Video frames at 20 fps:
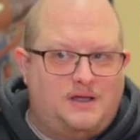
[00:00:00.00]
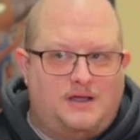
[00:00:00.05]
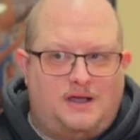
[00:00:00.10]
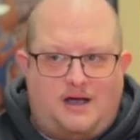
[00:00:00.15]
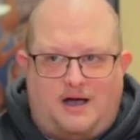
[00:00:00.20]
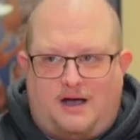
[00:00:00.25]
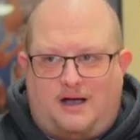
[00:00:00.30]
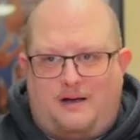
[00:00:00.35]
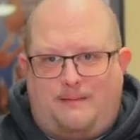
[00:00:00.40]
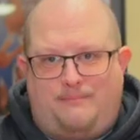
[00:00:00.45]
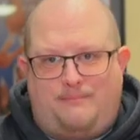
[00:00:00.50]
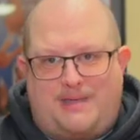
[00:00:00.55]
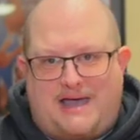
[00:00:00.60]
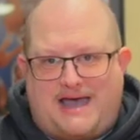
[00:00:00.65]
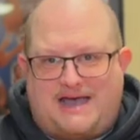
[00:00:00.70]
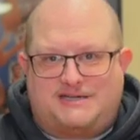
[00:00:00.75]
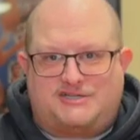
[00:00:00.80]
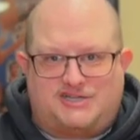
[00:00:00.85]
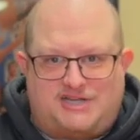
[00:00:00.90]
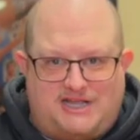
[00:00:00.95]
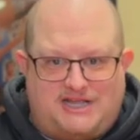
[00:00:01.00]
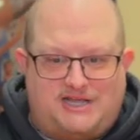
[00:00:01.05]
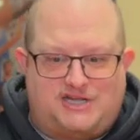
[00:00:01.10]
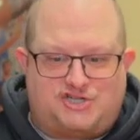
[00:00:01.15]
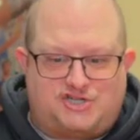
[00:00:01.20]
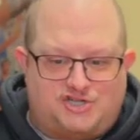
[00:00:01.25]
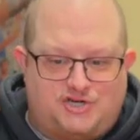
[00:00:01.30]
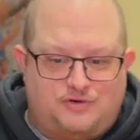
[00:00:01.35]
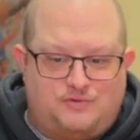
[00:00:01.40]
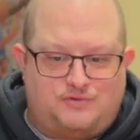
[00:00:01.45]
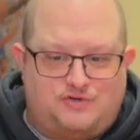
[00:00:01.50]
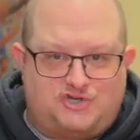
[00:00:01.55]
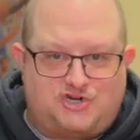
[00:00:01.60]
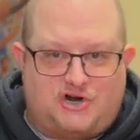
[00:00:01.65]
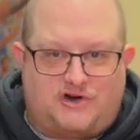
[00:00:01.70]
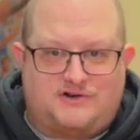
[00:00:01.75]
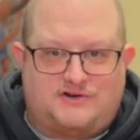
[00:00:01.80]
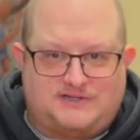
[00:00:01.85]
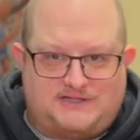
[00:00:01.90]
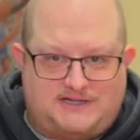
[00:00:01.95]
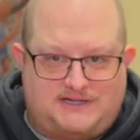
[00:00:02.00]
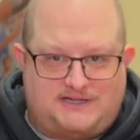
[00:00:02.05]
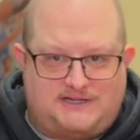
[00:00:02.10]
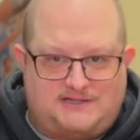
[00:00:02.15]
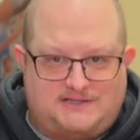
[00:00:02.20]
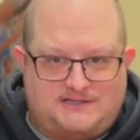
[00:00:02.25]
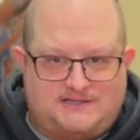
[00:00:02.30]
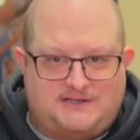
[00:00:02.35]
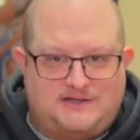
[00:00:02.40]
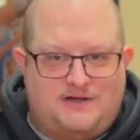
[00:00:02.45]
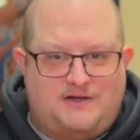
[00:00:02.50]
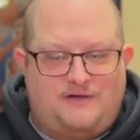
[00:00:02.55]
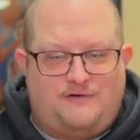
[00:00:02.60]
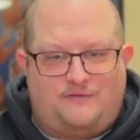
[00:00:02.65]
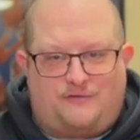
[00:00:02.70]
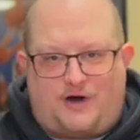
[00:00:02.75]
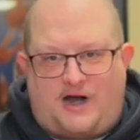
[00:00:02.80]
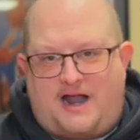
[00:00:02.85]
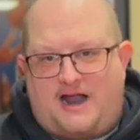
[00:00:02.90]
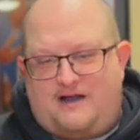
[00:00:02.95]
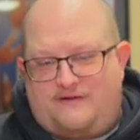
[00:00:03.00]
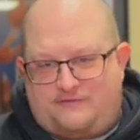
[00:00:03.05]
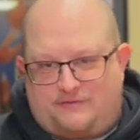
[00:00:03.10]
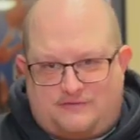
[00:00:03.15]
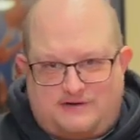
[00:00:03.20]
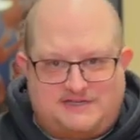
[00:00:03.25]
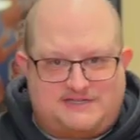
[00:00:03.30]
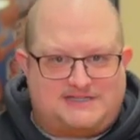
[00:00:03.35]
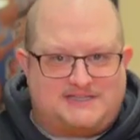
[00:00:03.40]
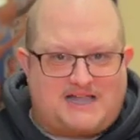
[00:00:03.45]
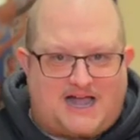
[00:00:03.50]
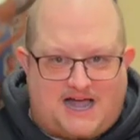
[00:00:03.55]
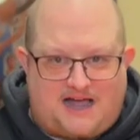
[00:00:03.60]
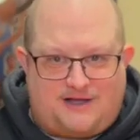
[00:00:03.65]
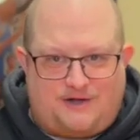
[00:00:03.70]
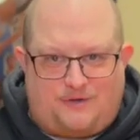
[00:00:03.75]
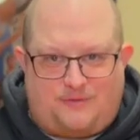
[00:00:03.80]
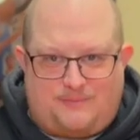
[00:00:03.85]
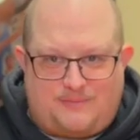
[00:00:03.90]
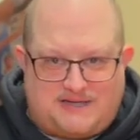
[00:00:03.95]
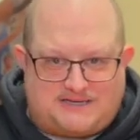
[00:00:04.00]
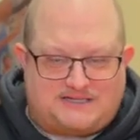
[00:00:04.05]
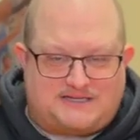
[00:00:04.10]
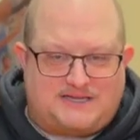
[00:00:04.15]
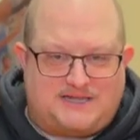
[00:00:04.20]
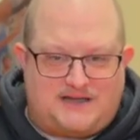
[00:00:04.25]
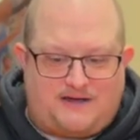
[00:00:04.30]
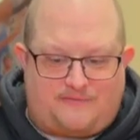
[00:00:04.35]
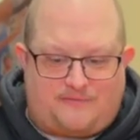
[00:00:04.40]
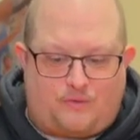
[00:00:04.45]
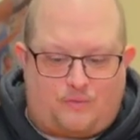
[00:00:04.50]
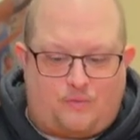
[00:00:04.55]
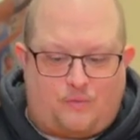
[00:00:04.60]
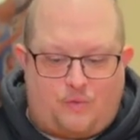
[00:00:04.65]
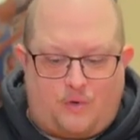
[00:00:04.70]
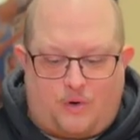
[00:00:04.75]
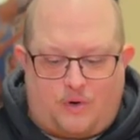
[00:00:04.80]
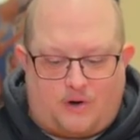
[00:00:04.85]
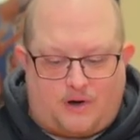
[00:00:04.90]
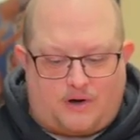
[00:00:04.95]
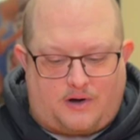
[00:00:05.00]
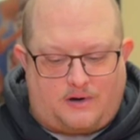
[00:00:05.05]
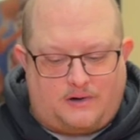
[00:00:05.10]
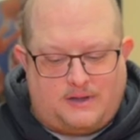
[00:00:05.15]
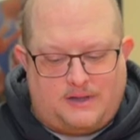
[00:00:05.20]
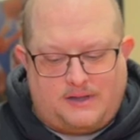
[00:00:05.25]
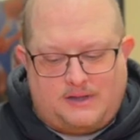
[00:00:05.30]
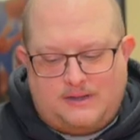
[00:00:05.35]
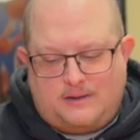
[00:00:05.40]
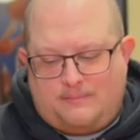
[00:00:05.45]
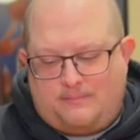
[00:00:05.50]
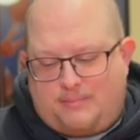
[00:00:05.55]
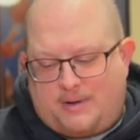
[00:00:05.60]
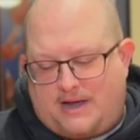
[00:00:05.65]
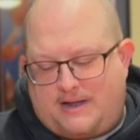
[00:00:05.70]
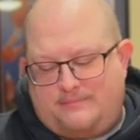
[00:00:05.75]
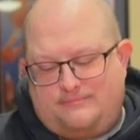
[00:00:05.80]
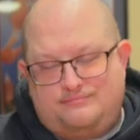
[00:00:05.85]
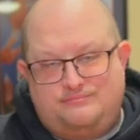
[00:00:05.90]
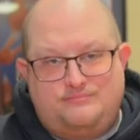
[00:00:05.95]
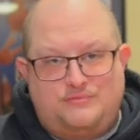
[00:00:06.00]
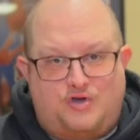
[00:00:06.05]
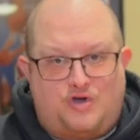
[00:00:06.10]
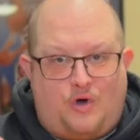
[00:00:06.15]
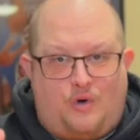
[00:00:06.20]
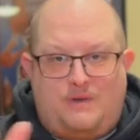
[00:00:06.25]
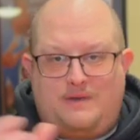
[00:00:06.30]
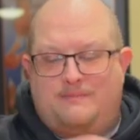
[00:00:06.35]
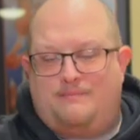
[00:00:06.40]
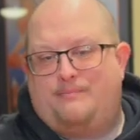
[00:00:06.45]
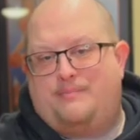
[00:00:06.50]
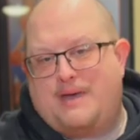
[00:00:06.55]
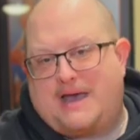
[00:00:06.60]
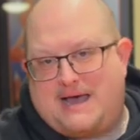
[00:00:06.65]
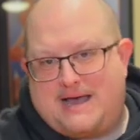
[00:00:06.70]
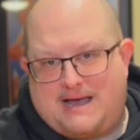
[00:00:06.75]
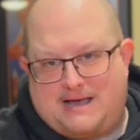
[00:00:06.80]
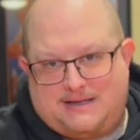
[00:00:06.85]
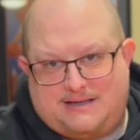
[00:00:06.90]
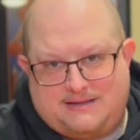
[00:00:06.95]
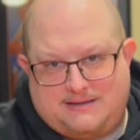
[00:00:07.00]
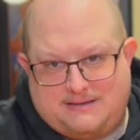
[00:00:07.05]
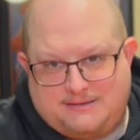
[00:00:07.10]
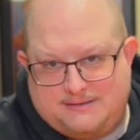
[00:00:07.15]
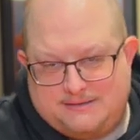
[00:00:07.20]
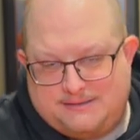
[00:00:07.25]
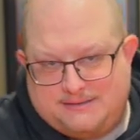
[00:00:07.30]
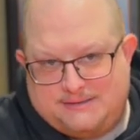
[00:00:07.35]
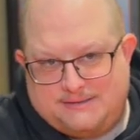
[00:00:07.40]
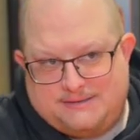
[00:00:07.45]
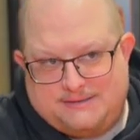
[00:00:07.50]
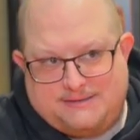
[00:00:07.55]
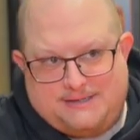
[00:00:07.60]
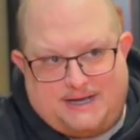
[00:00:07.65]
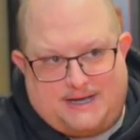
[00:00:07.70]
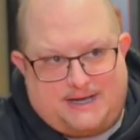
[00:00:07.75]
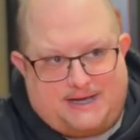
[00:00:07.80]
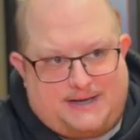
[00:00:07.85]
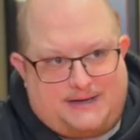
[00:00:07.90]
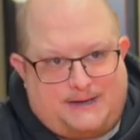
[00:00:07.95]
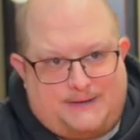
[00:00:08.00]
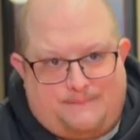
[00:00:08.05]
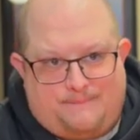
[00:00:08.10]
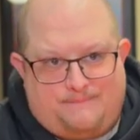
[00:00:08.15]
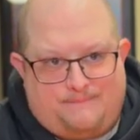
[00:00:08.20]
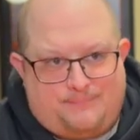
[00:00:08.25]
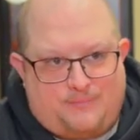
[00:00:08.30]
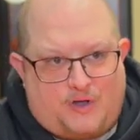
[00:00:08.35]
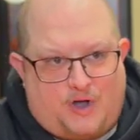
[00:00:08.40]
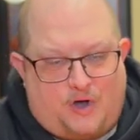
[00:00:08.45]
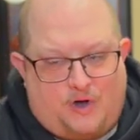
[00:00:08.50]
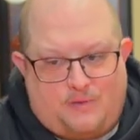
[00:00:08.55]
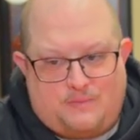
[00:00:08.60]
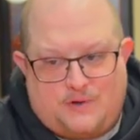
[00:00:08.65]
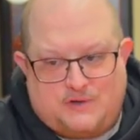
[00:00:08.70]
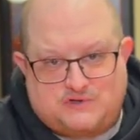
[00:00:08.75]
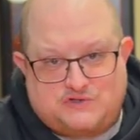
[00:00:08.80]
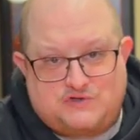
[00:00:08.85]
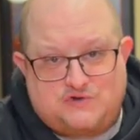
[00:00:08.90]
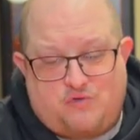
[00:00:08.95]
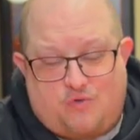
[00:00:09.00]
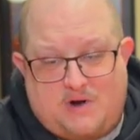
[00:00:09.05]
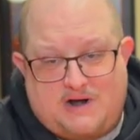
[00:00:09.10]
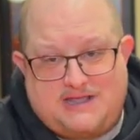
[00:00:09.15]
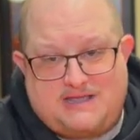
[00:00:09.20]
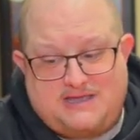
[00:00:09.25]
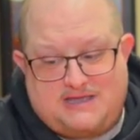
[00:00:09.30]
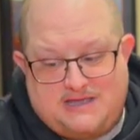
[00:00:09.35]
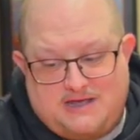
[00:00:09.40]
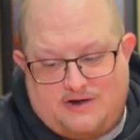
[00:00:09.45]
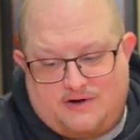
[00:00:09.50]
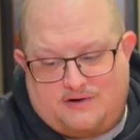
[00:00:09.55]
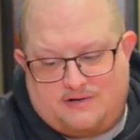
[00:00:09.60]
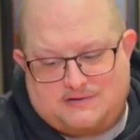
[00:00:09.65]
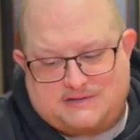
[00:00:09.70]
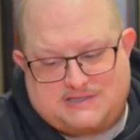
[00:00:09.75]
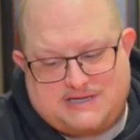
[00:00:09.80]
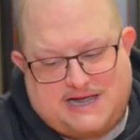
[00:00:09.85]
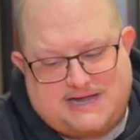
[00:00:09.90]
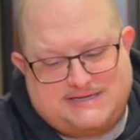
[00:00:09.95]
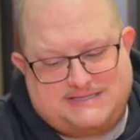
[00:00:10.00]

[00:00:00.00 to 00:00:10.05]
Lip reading: match issue jerseys for every style Messi ever wore. But going back almost 20 years,